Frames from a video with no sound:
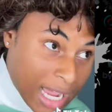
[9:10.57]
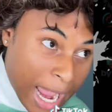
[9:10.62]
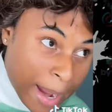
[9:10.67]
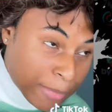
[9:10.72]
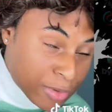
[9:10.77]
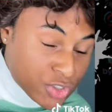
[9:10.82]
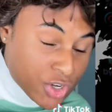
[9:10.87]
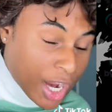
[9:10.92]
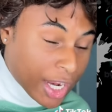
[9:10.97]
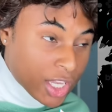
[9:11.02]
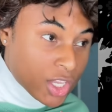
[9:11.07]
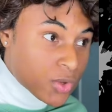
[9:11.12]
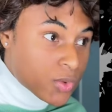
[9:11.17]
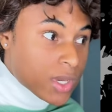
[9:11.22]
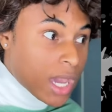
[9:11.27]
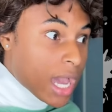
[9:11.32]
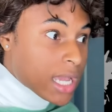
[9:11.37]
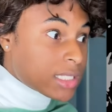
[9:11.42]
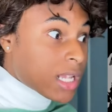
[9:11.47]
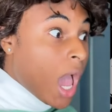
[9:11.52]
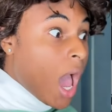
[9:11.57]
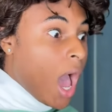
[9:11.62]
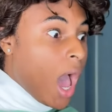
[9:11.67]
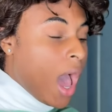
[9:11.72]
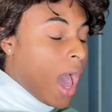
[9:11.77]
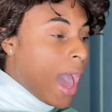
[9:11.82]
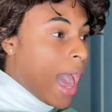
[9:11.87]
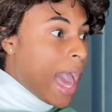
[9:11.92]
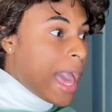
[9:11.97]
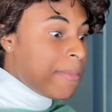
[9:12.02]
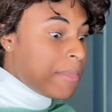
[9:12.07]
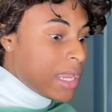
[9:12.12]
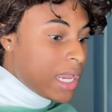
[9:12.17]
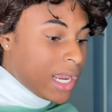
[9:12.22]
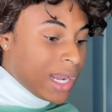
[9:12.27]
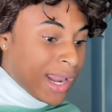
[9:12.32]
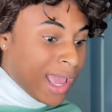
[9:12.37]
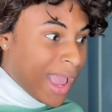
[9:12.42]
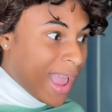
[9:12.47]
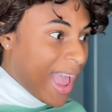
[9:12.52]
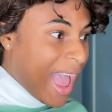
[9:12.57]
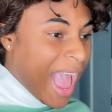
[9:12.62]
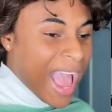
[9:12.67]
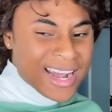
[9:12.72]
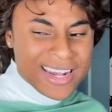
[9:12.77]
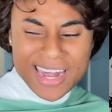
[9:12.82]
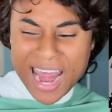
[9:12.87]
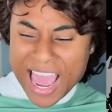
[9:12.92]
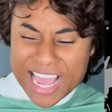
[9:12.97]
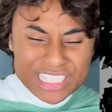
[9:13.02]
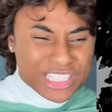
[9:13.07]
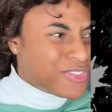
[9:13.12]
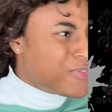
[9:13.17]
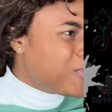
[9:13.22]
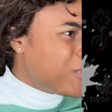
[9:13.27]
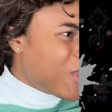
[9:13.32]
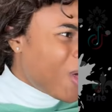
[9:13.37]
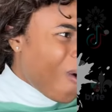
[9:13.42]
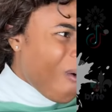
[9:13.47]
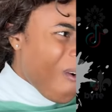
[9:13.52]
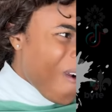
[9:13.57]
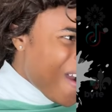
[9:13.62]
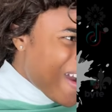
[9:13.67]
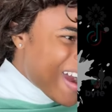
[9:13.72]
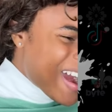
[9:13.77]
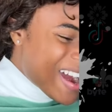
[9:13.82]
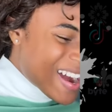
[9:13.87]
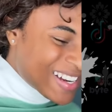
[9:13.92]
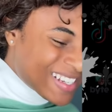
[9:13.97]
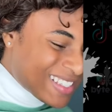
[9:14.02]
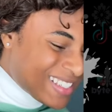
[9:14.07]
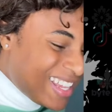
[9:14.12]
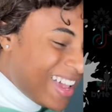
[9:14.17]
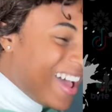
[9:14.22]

time tracking you guys. I mean, nice floors.